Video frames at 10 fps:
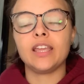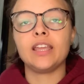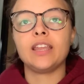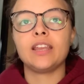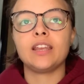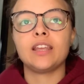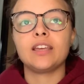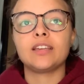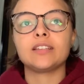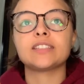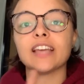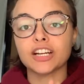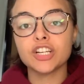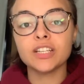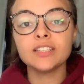in
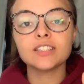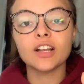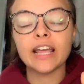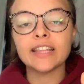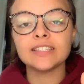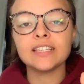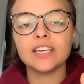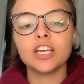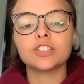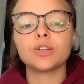sections on Etsy,